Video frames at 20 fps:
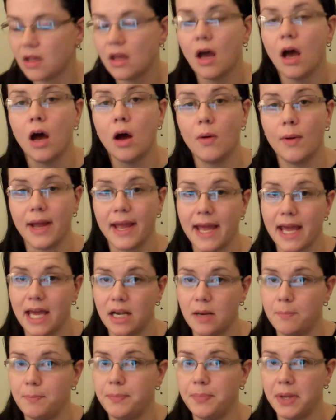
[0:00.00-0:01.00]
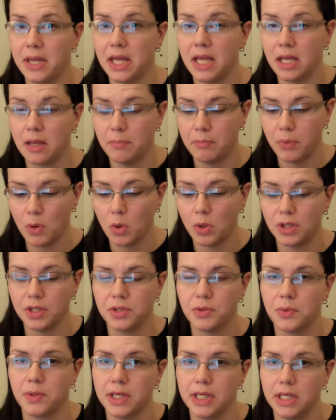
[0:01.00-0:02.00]
I had a big bowl of
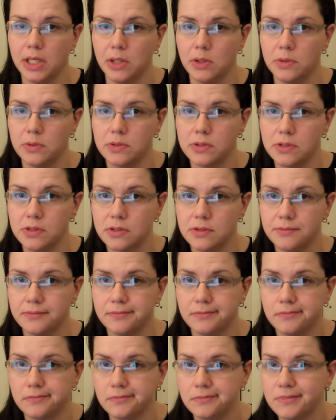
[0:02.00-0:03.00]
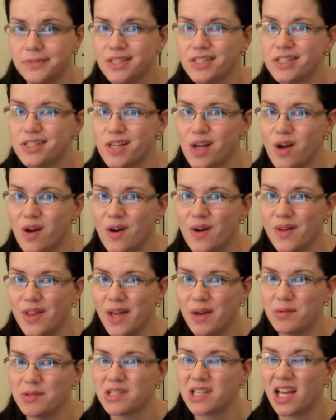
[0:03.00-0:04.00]
Doritos, so
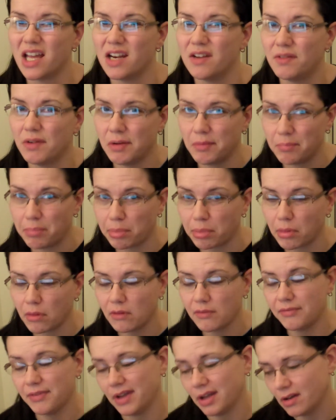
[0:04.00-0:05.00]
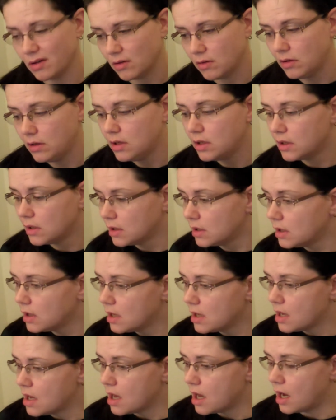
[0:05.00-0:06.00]
that was kind of a fail.
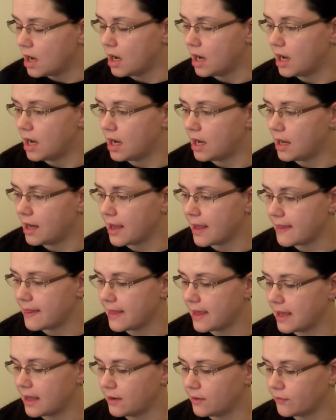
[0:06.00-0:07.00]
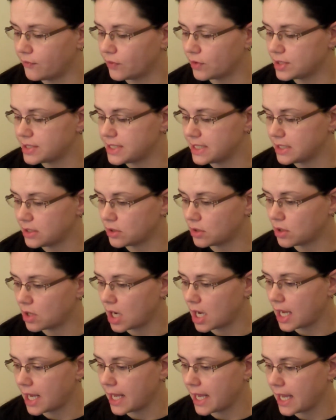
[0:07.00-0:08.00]
And then for dinner
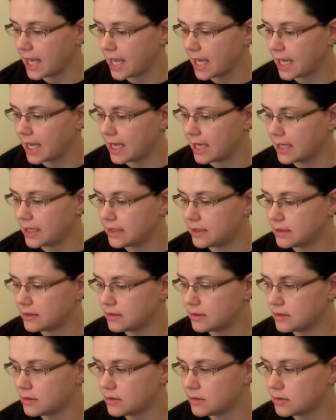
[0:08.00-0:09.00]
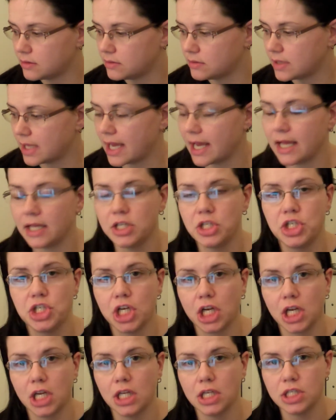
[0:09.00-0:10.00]
I had that
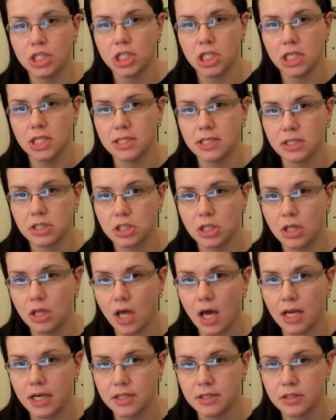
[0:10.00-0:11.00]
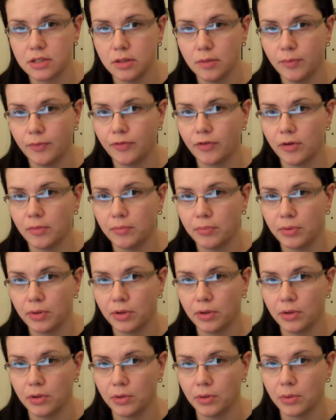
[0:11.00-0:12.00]
chicken cheese enchilada soup from
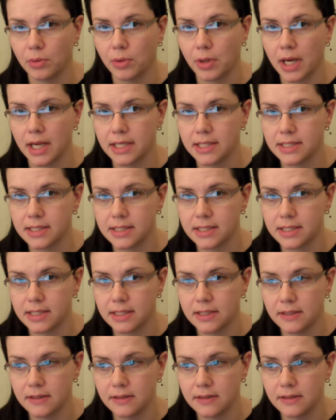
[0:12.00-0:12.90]
Progresso.